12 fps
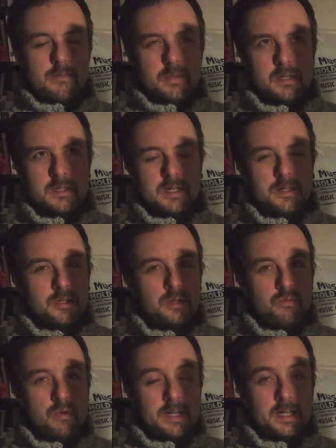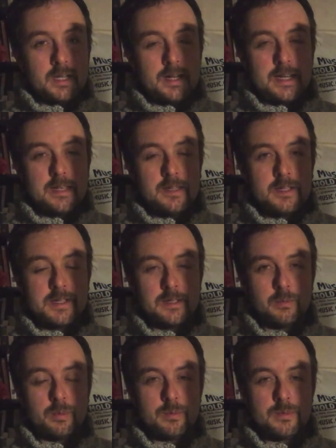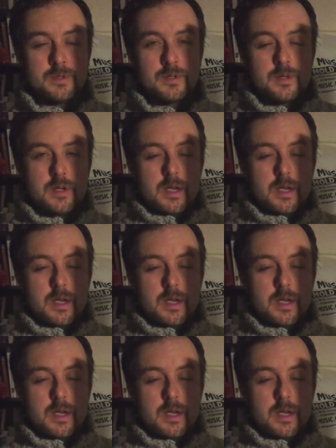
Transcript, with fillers: because I do really like these albums.